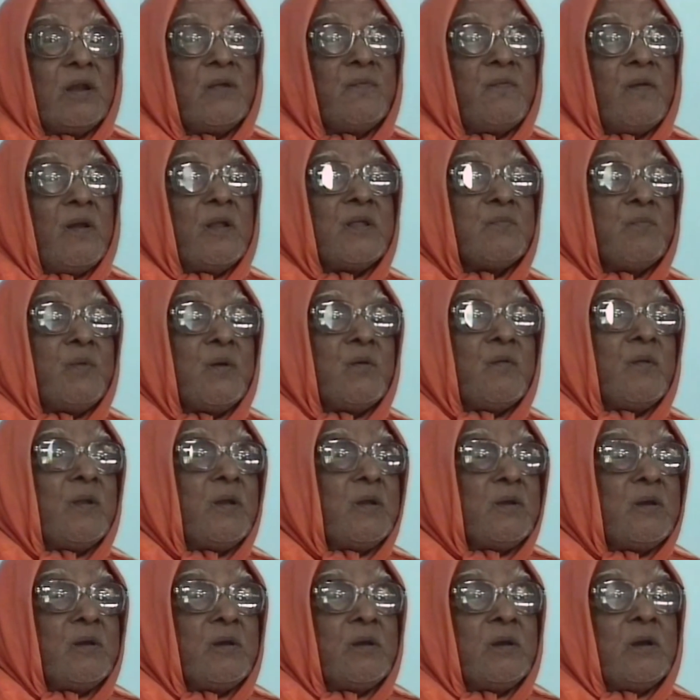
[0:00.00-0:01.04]
is the difference
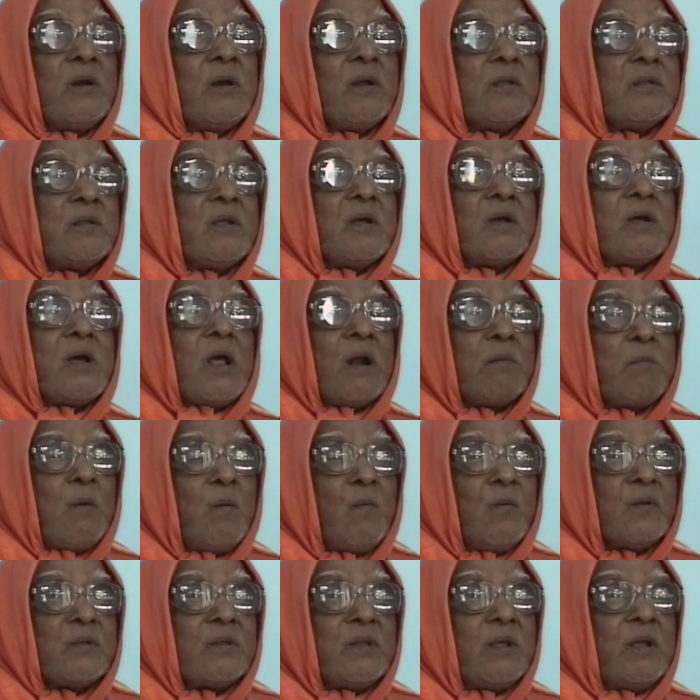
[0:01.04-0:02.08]
between the Karma
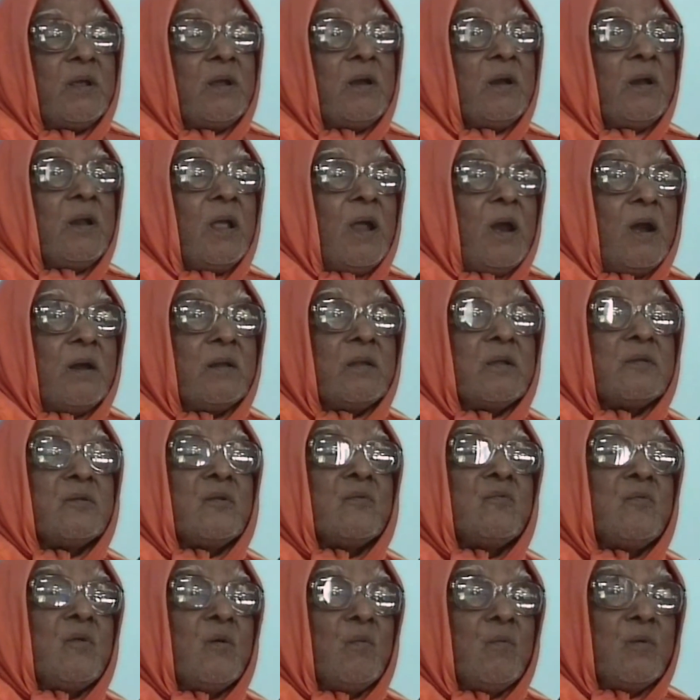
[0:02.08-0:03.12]
Mukti and the
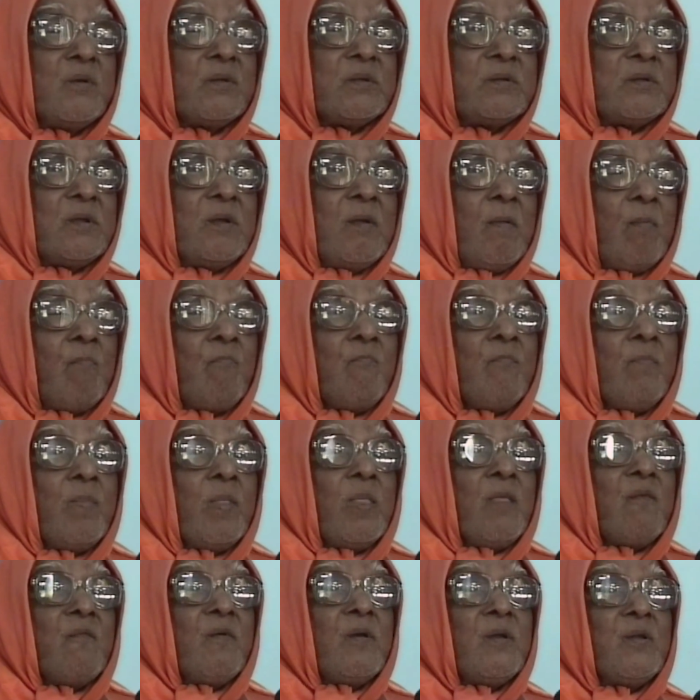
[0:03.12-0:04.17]
Sadhya Mukti.
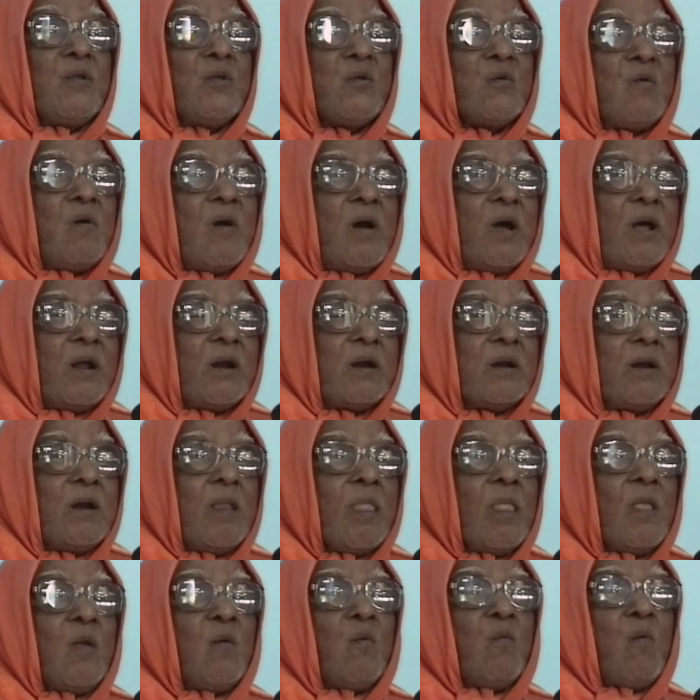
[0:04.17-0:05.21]
When you
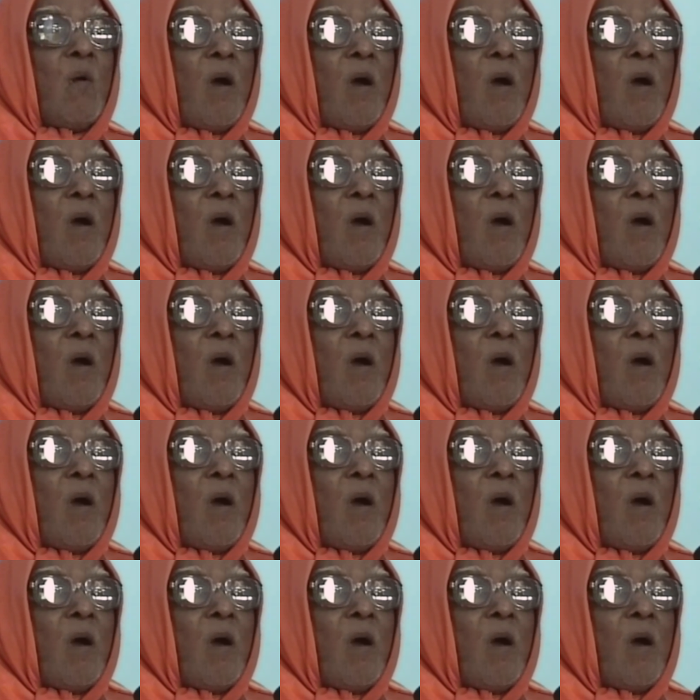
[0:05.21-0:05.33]
are